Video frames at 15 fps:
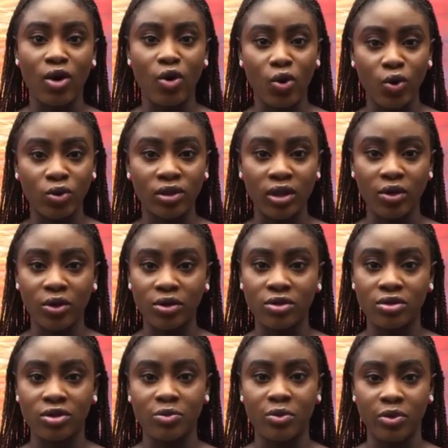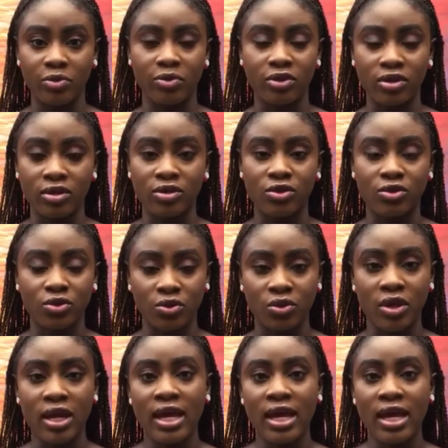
called according to his purposes so